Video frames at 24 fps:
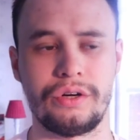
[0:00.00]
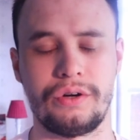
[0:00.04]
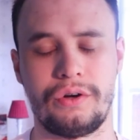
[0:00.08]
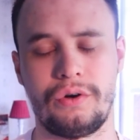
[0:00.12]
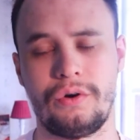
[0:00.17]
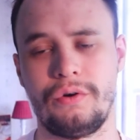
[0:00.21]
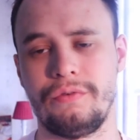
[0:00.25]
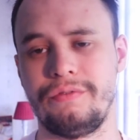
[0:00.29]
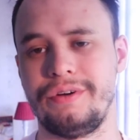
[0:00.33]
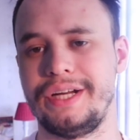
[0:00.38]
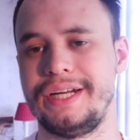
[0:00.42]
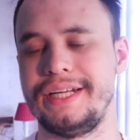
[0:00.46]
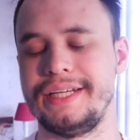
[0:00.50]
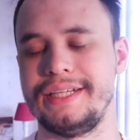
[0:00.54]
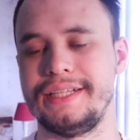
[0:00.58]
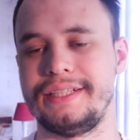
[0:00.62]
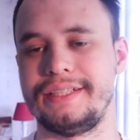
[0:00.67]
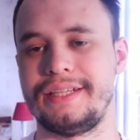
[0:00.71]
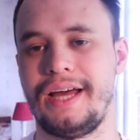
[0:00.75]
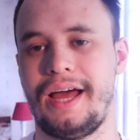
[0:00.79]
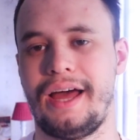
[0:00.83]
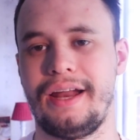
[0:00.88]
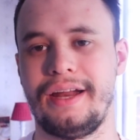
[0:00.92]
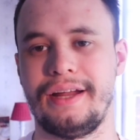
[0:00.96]
of elite
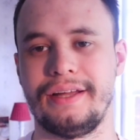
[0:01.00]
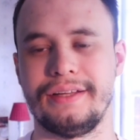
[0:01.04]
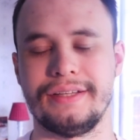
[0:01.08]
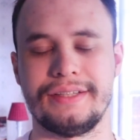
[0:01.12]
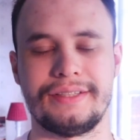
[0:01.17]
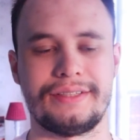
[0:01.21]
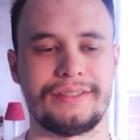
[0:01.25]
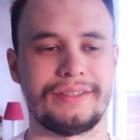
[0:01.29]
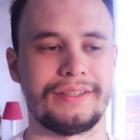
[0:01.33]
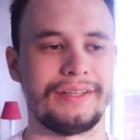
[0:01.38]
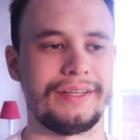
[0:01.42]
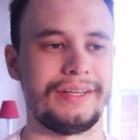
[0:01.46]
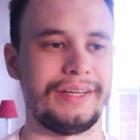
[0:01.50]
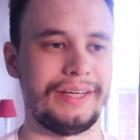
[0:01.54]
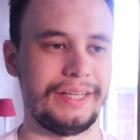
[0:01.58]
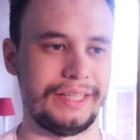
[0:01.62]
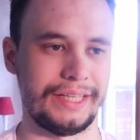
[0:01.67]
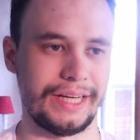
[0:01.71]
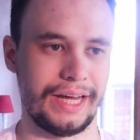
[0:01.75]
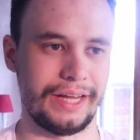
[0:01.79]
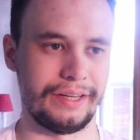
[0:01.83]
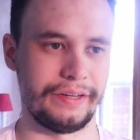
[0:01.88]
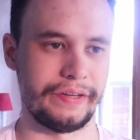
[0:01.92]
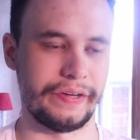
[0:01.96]
talent in
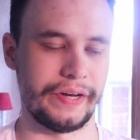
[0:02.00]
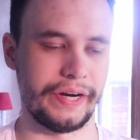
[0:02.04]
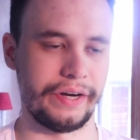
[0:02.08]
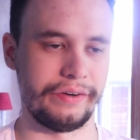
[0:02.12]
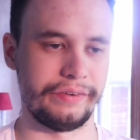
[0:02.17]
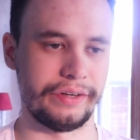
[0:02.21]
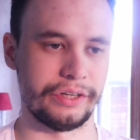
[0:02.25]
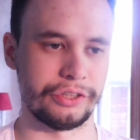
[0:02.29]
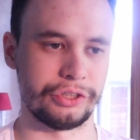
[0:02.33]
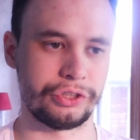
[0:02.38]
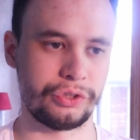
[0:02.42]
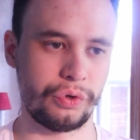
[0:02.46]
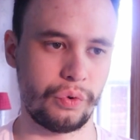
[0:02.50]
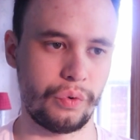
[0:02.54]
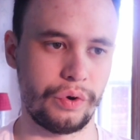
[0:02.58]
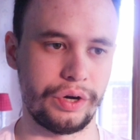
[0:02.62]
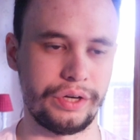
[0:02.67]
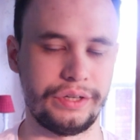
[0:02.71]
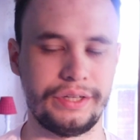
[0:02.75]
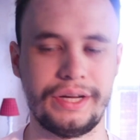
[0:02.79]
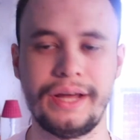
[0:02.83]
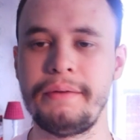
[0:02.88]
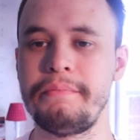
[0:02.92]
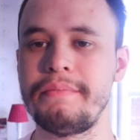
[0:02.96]
any area. Sure,
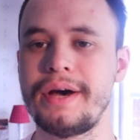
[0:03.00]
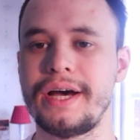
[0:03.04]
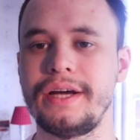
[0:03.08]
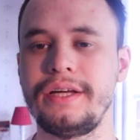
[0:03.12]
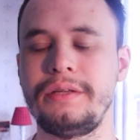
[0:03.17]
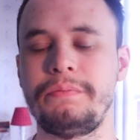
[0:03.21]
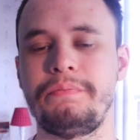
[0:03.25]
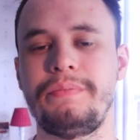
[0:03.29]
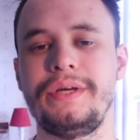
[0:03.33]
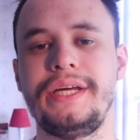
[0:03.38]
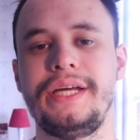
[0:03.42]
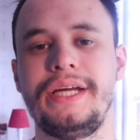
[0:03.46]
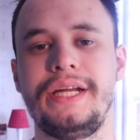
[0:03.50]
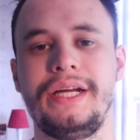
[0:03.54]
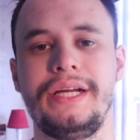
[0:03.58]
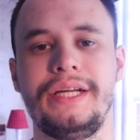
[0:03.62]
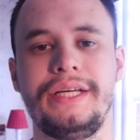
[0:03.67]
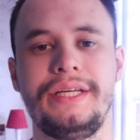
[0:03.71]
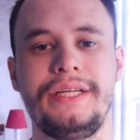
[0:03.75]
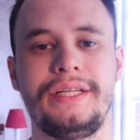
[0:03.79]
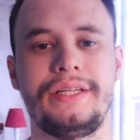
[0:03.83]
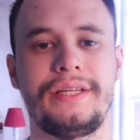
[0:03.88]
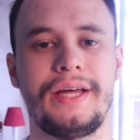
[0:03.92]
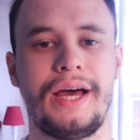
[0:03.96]
they might be
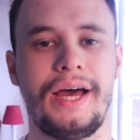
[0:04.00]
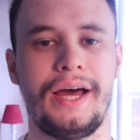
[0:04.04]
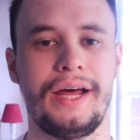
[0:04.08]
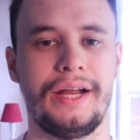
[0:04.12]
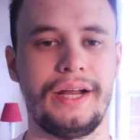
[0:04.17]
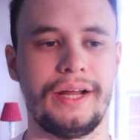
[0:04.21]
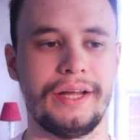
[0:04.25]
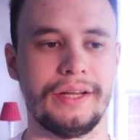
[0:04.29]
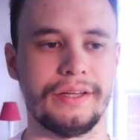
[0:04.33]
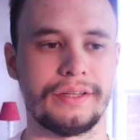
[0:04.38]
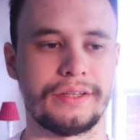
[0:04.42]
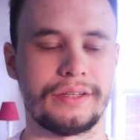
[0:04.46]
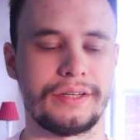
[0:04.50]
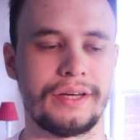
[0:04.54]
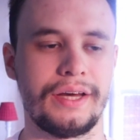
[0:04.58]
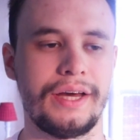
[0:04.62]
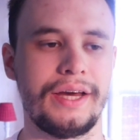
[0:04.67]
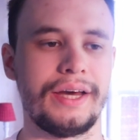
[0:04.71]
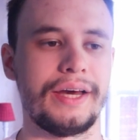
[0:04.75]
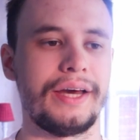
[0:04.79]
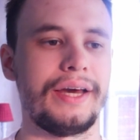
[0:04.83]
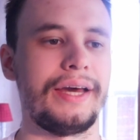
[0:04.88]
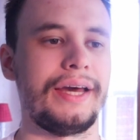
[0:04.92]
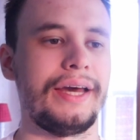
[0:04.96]
elite talent,
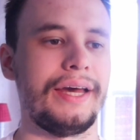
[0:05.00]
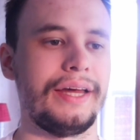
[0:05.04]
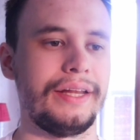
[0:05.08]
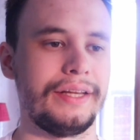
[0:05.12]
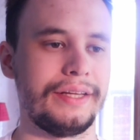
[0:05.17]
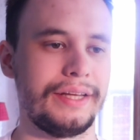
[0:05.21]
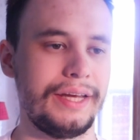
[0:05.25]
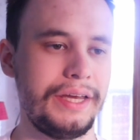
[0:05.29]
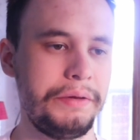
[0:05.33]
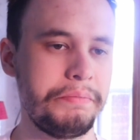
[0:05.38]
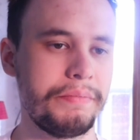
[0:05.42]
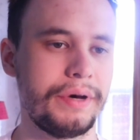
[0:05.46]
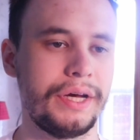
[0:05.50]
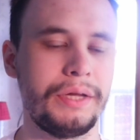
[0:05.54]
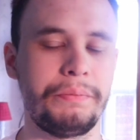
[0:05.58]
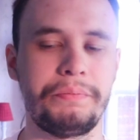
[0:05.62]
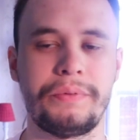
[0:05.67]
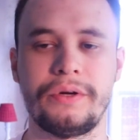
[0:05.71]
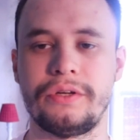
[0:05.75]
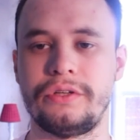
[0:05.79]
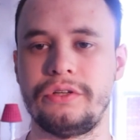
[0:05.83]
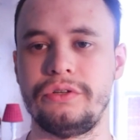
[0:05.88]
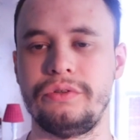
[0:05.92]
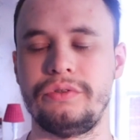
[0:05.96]
and they might be
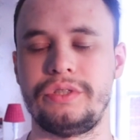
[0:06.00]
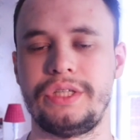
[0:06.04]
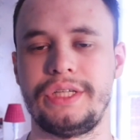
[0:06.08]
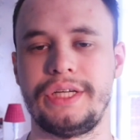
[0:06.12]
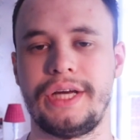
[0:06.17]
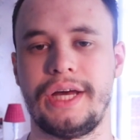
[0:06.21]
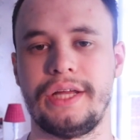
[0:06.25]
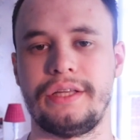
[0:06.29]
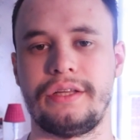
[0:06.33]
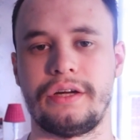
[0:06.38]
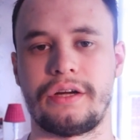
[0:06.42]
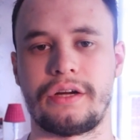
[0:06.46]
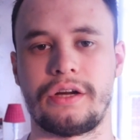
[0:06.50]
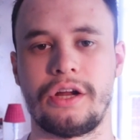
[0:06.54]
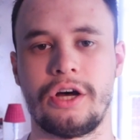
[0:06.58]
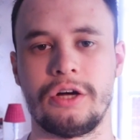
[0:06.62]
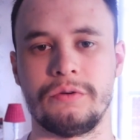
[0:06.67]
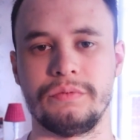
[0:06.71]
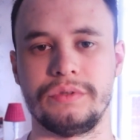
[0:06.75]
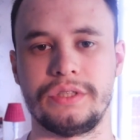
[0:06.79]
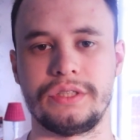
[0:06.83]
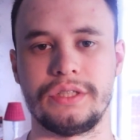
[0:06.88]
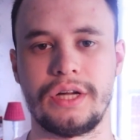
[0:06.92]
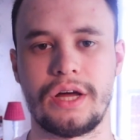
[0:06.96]
producing at the
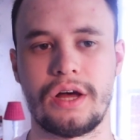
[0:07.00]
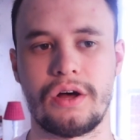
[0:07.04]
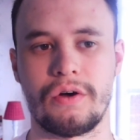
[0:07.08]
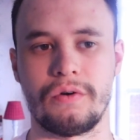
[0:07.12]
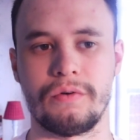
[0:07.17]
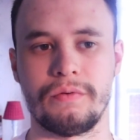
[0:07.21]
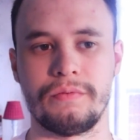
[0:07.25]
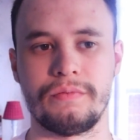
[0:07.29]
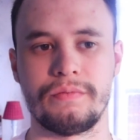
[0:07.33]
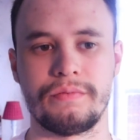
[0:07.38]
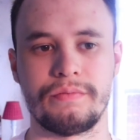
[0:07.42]
clubs now.